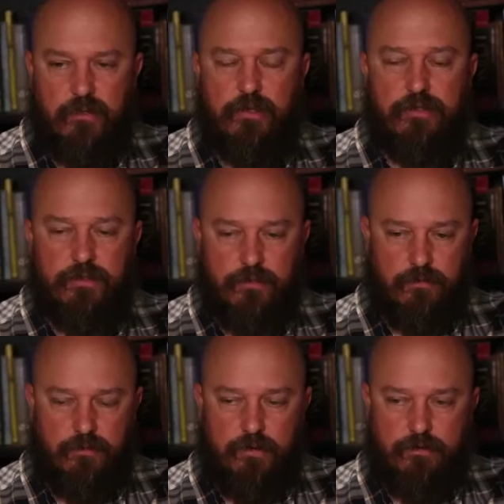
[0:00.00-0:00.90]
than we used to
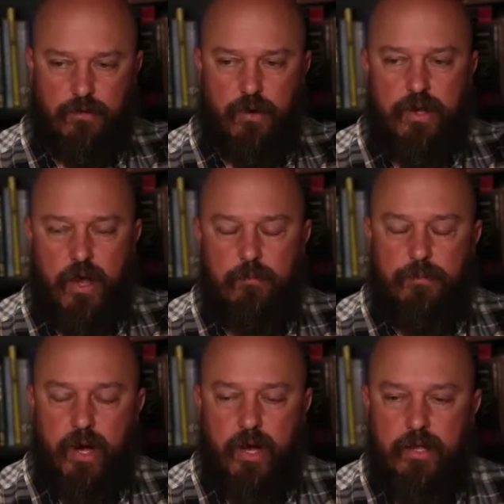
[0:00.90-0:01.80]
do when I was growing up.
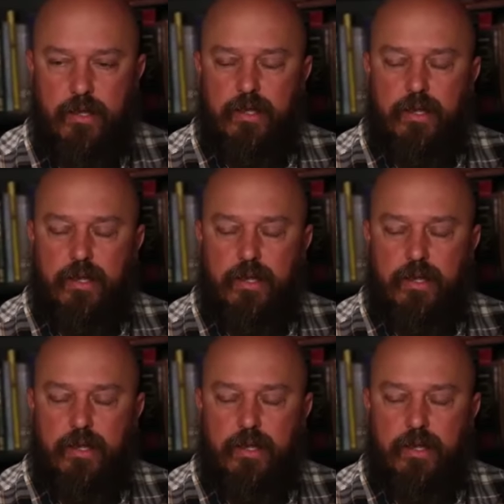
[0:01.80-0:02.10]
But